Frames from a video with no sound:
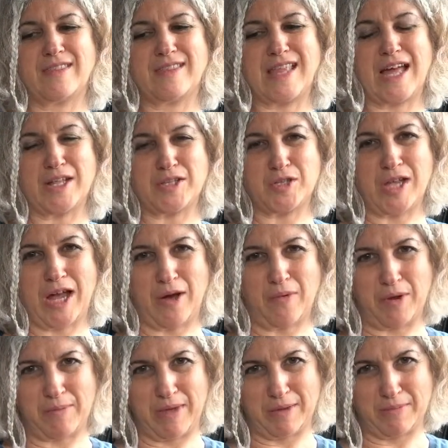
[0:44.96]
That's how
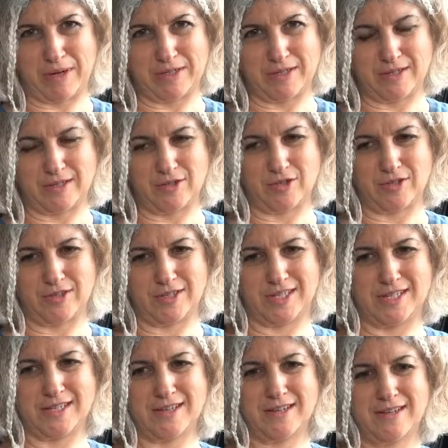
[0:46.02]
I make my decisions.